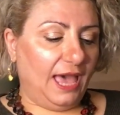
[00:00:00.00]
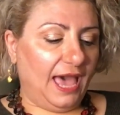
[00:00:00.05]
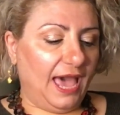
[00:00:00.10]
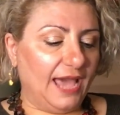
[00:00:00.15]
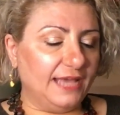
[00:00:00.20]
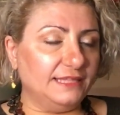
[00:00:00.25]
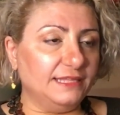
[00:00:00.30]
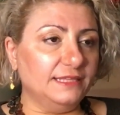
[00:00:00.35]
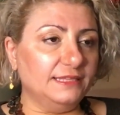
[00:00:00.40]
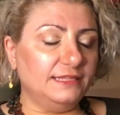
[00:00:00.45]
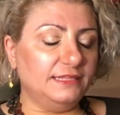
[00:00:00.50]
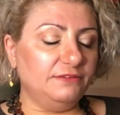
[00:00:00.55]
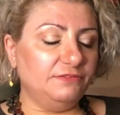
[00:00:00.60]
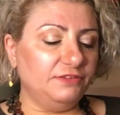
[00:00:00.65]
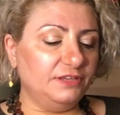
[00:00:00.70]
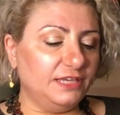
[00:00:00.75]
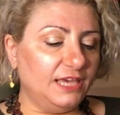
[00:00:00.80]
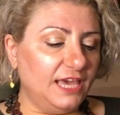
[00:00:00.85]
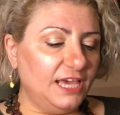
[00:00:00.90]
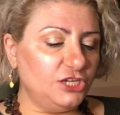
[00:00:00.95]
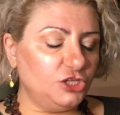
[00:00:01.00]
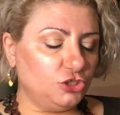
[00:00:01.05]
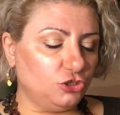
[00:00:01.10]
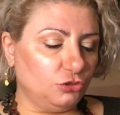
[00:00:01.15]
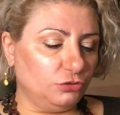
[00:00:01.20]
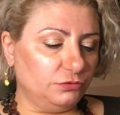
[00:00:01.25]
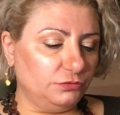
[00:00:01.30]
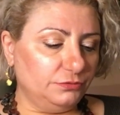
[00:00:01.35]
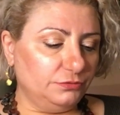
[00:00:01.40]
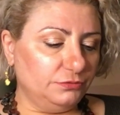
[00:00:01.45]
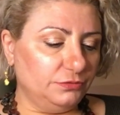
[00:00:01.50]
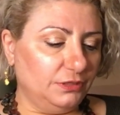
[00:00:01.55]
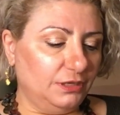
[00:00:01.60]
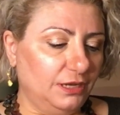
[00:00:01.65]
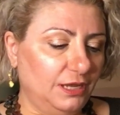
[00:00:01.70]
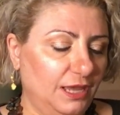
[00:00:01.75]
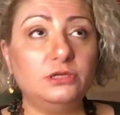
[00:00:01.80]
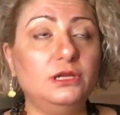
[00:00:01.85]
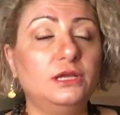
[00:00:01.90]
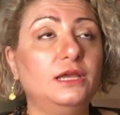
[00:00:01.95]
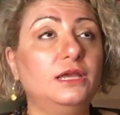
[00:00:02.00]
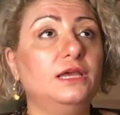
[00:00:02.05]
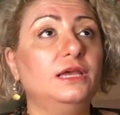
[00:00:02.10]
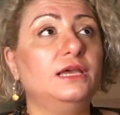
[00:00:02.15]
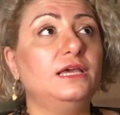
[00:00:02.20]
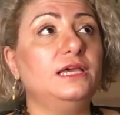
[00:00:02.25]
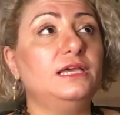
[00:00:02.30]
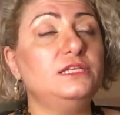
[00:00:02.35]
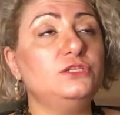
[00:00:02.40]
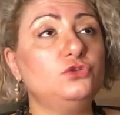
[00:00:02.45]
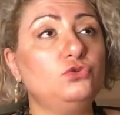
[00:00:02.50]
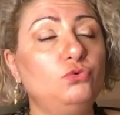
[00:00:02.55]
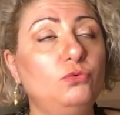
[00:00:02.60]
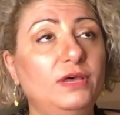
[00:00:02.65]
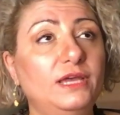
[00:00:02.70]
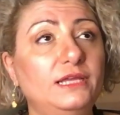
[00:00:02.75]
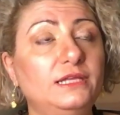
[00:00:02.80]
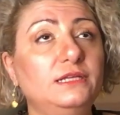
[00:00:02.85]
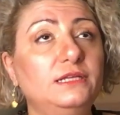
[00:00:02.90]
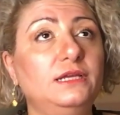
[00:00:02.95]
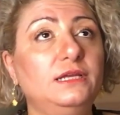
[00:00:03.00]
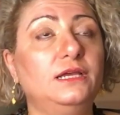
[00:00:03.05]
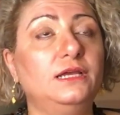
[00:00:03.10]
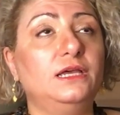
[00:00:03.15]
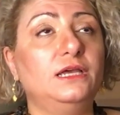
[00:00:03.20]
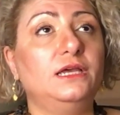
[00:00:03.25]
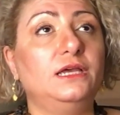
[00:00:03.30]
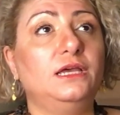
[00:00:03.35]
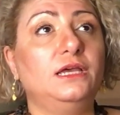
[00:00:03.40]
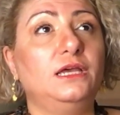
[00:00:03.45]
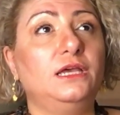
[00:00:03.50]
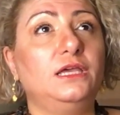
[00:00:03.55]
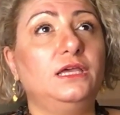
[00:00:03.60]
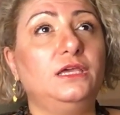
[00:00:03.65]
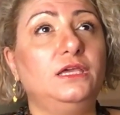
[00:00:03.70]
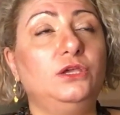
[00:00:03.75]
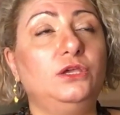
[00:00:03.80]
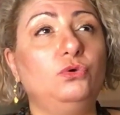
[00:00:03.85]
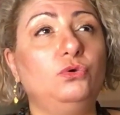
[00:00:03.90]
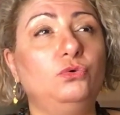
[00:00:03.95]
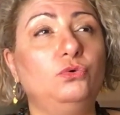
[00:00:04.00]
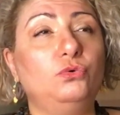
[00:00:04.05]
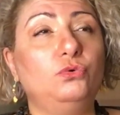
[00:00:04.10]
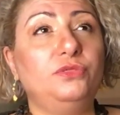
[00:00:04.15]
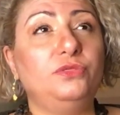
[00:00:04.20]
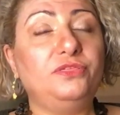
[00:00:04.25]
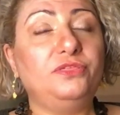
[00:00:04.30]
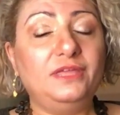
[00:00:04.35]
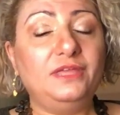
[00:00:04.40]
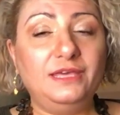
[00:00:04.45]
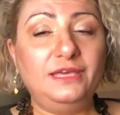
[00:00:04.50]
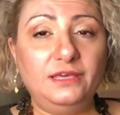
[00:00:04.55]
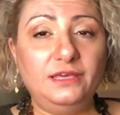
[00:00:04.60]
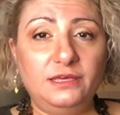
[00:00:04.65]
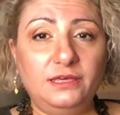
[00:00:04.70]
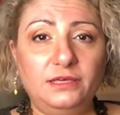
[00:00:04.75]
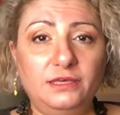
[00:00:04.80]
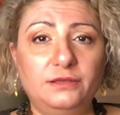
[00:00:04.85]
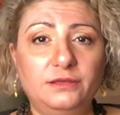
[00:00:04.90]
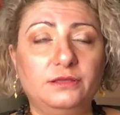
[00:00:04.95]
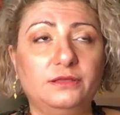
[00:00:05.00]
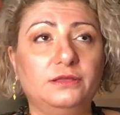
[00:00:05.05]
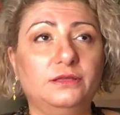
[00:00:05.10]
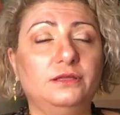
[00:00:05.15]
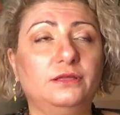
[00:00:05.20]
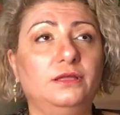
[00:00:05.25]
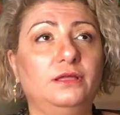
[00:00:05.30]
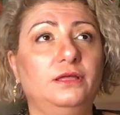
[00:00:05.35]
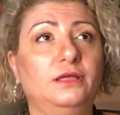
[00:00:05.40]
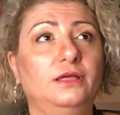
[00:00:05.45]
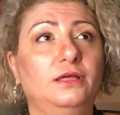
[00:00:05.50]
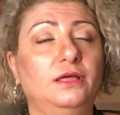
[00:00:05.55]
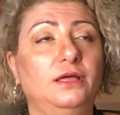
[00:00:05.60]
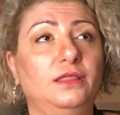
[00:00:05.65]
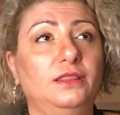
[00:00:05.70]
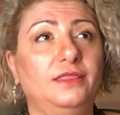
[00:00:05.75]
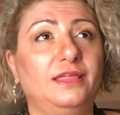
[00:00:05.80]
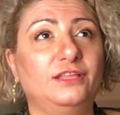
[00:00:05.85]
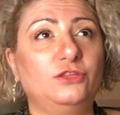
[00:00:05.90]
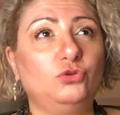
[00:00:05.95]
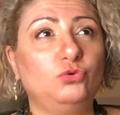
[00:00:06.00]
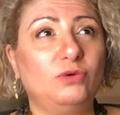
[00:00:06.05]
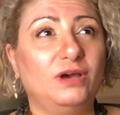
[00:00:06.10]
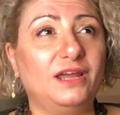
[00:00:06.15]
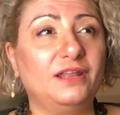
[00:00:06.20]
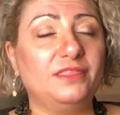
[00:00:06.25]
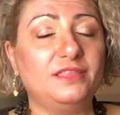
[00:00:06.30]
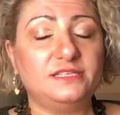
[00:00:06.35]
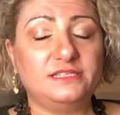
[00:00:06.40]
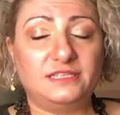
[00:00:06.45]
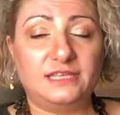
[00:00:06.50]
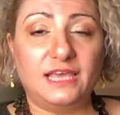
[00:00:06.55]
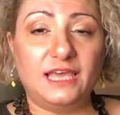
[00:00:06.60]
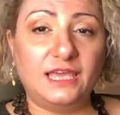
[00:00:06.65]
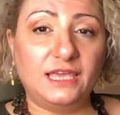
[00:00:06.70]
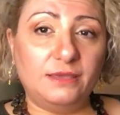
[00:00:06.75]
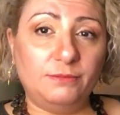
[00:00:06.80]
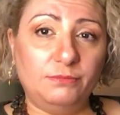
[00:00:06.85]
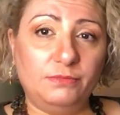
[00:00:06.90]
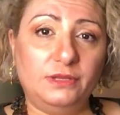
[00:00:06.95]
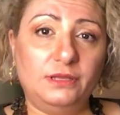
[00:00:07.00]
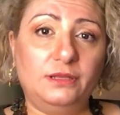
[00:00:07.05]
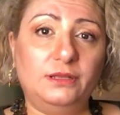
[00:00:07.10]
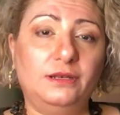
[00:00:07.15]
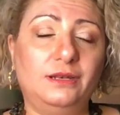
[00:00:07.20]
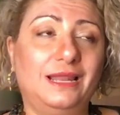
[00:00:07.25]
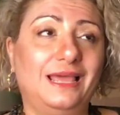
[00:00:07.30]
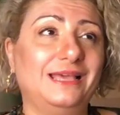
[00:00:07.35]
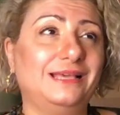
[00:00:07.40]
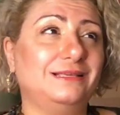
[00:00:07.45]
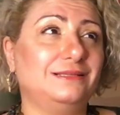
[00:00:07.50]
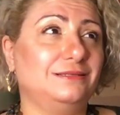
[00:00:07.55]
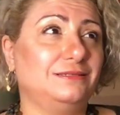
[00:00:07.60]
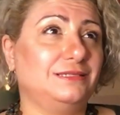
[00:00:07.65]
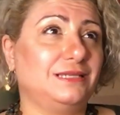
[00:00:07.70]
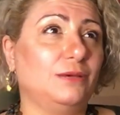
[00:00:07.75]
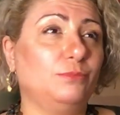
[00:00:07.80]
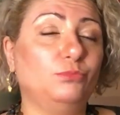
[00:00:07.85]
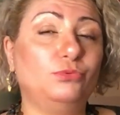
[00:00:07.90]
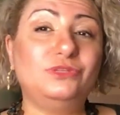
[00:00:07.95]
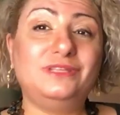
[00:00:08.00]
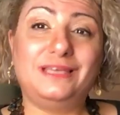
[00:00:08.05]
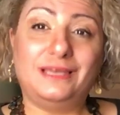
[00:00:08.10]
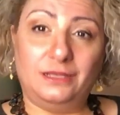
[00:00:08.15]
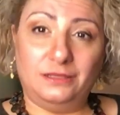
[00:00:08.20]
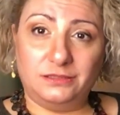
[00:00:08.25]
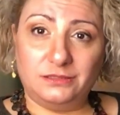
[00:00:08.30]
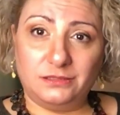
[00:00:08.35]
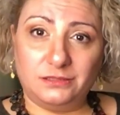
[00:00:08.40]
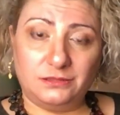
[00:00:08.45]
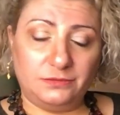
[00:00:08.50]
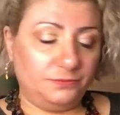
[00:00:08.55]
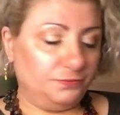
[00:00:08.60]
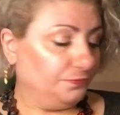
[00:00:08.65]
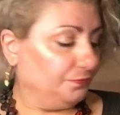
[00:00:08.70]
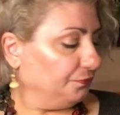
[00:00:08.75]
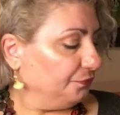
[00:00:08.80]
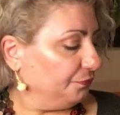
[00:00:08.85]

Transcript: Identification is when you think that you are the same like somebody else.